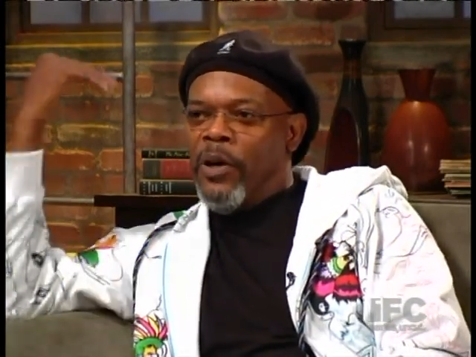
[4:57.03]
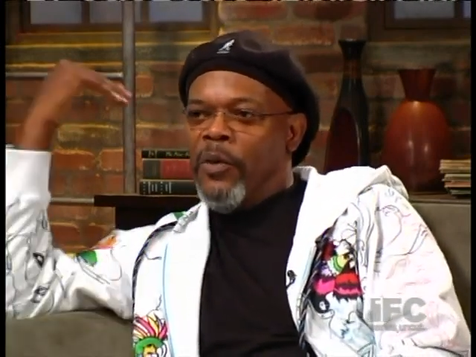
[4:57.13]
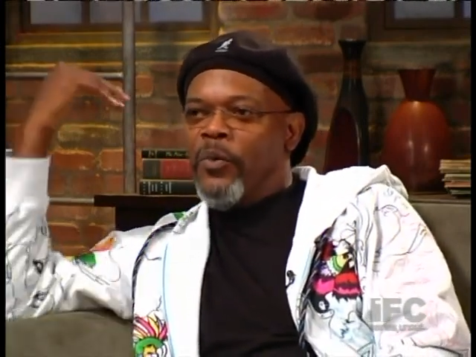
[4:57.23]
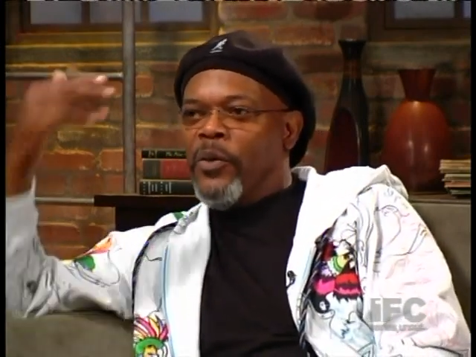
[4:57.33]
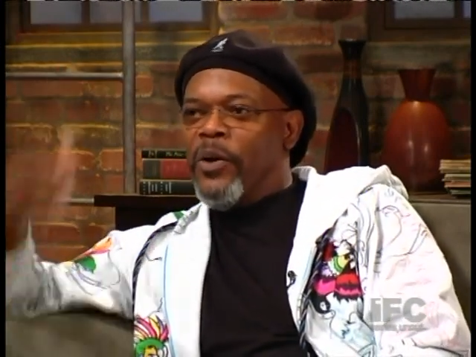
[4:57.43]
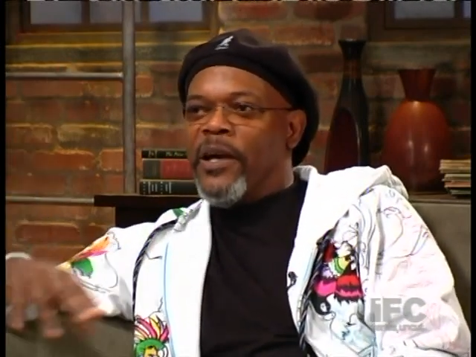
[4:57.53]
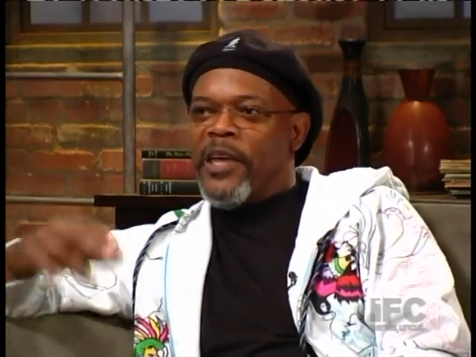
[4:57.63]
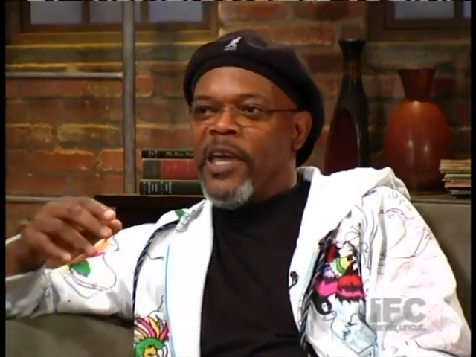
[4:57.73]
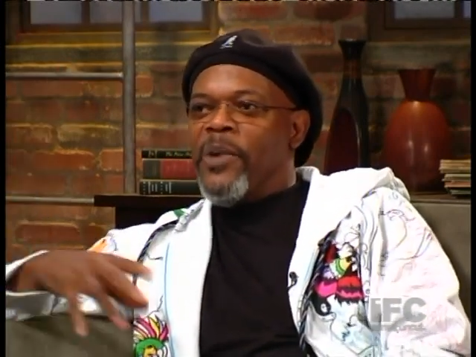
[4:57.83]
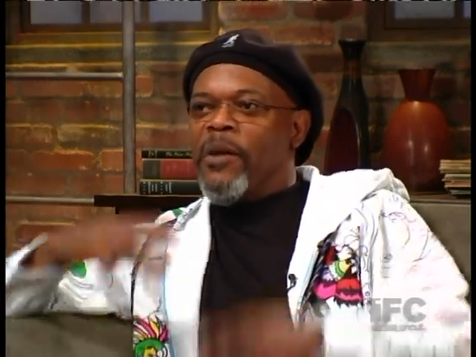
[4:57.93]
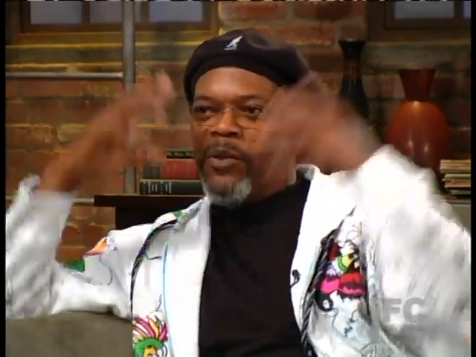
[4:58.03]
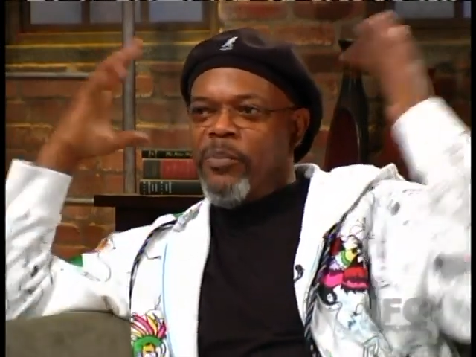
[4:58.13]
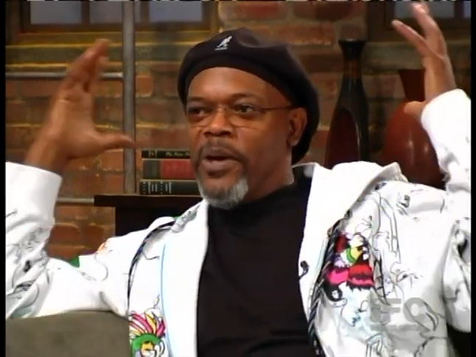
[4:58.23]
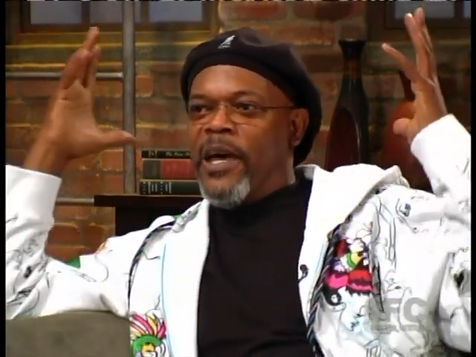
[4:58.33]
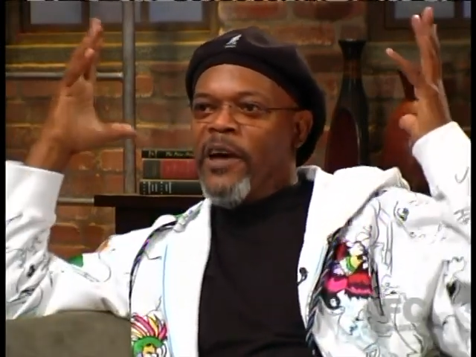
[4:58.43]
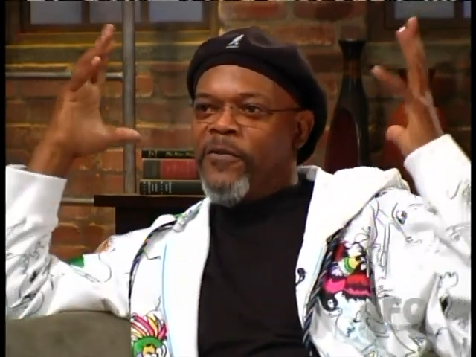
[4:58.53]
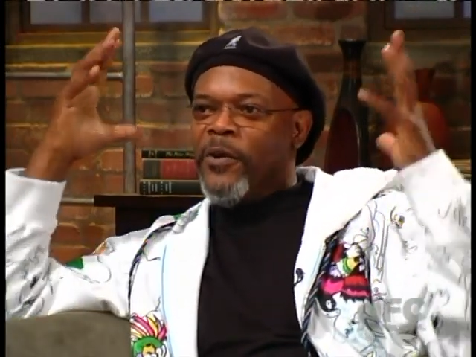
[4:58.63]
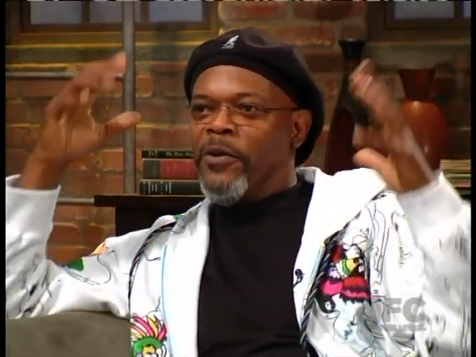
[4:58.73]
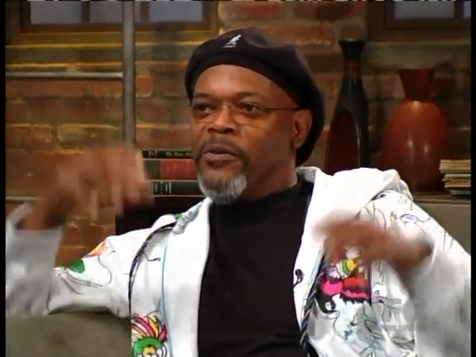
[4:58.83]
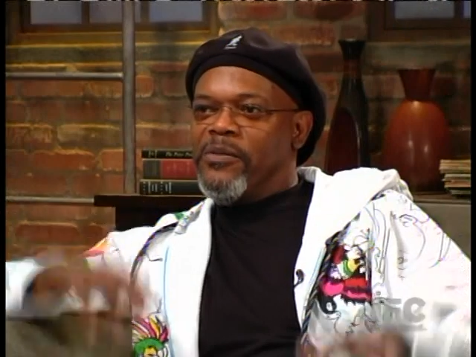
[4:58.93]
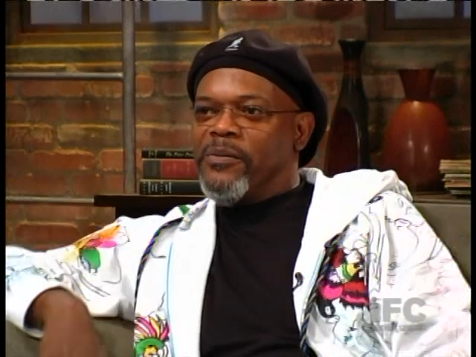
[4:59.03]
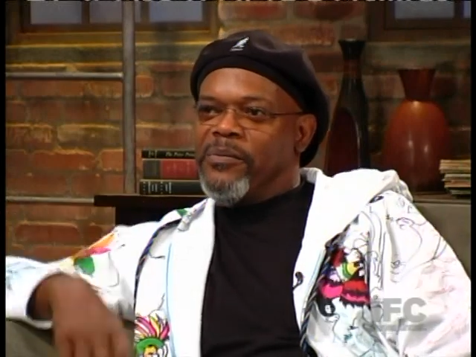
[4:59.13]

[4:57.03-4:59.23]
went away. I came back with a big afro.